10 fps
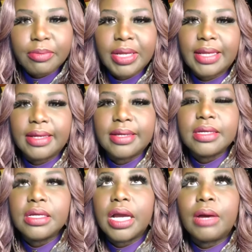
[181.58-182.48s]
money?
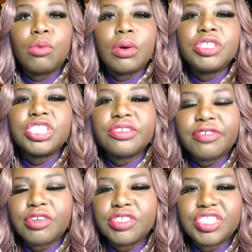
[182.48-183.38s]
Uh, what was your
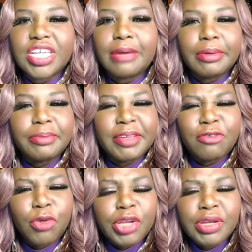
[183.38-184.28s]
first job? But
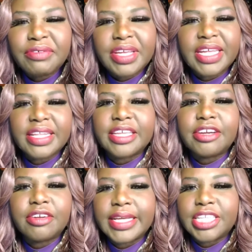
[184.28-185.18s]
before you even get
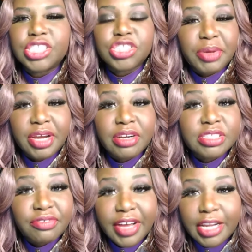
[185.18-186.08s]
there, like, did your
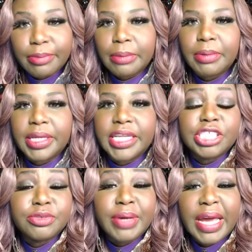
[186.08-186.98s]
parents fight about money?
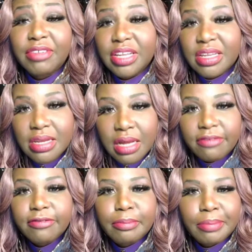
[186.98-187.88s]
Did you have
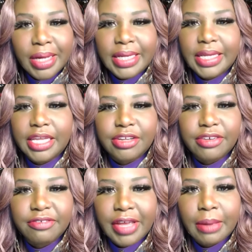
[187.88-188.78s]
enough money in
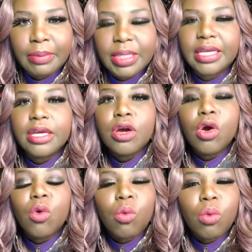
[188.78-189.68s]
your family?
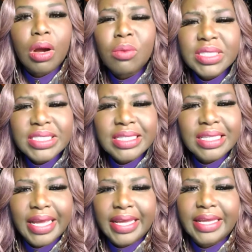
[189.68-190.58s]
What was it
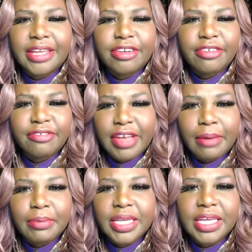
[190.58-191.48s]
like in your
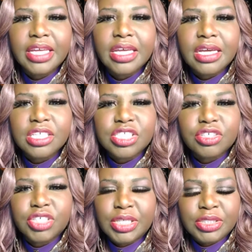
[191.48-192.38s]
family
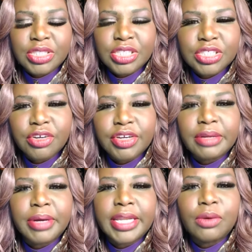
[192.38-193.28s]

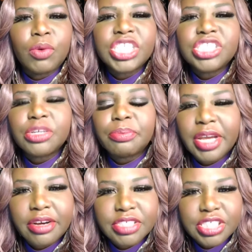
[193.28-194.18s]
concerning money? What did your
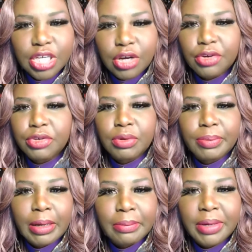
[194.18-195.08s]
parents tell you
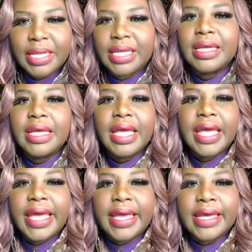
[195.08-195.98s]
about money?
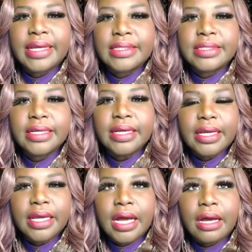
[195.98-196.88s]
And
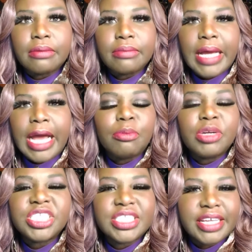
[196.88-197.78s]
um, how
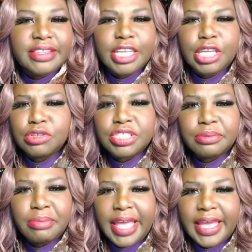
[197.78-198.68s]
much they think you
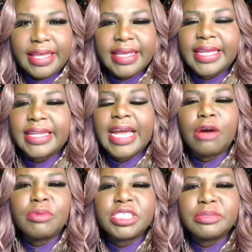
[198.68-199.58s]
should make and
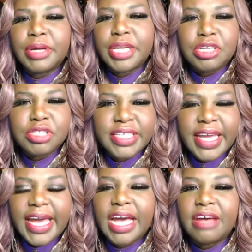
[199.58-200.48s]
how much money you should
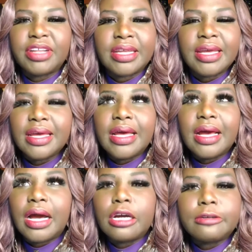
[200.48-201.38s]
have, and
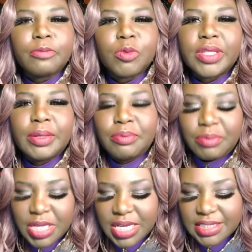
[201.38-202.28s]
um,
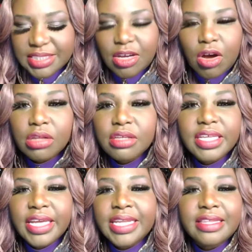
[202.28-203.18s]
because all
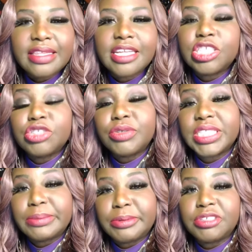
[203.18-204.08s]
of anything that you're
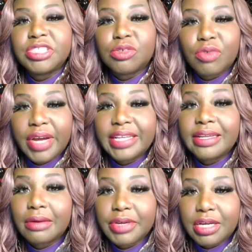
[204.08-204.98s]
experiencing right
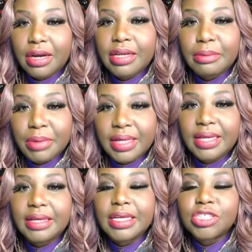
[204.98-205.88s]
now regarding
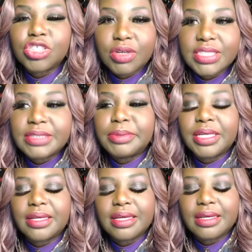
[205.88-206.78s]
money, trust
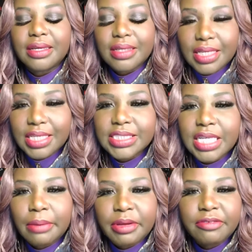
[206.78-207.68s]
me, it is
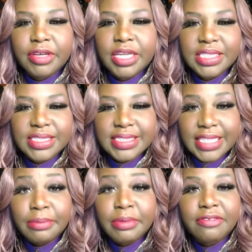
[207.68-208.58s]
coming. It is
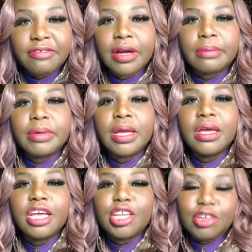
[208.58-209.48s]
stemming from
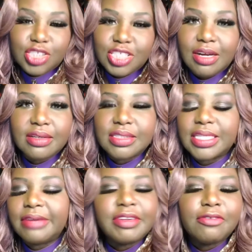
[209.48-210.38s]
your
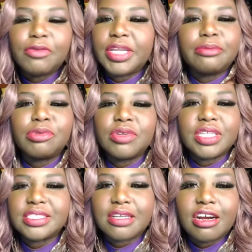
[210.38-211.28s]
childhood. Even if we didn't pull
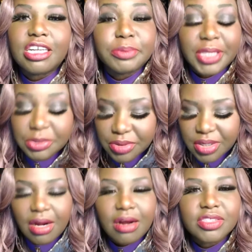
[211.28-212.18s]
these cards, but that's what
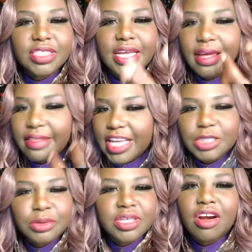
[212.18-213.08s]
the cards.
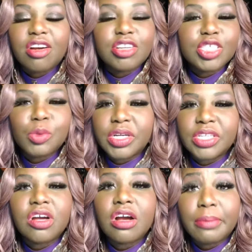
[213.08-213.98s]
That's what the cards want to
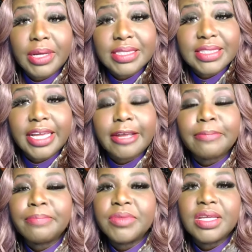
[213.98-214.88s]
talk about today.
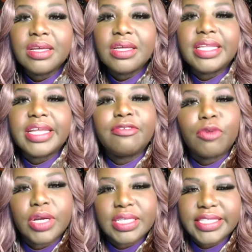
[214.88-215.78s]
Like
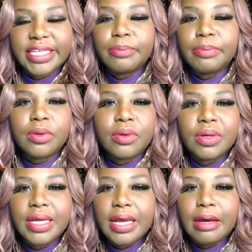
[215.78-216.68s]
for
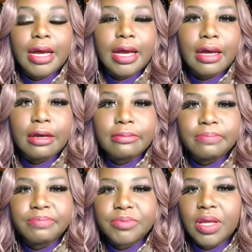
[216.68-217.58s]
example,
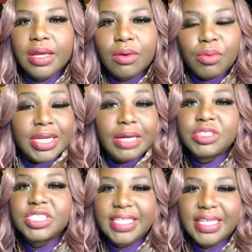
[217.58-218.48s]
um, when I
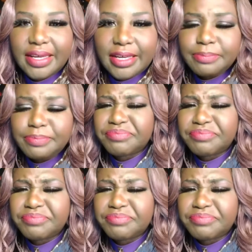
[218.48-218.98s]
was a kid.